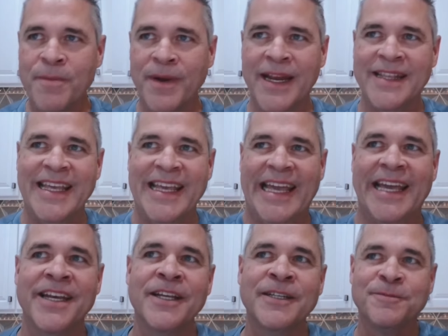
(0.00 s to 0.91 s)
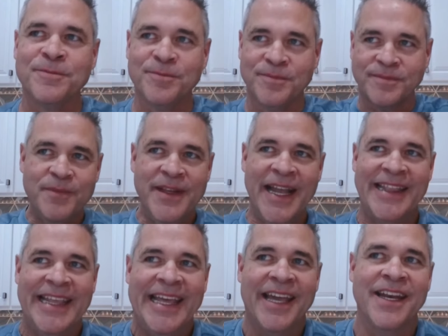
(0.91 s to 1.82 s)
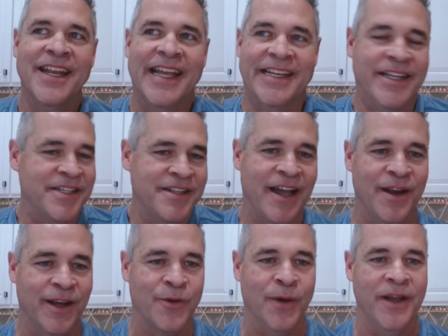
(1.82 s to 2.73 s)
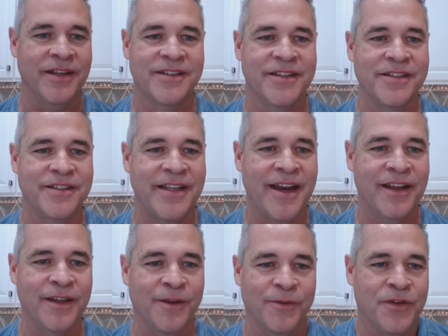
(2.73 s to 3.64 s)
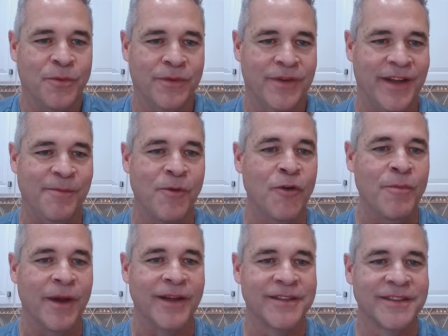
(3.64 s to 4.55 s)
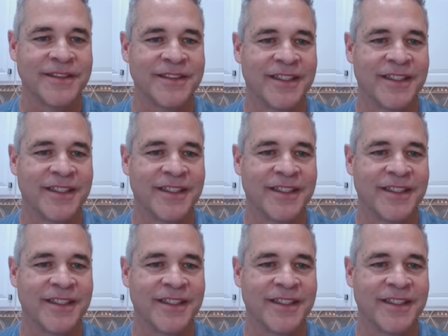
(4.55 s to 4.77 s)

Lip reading: but at the end, it does not equate to static to any movement.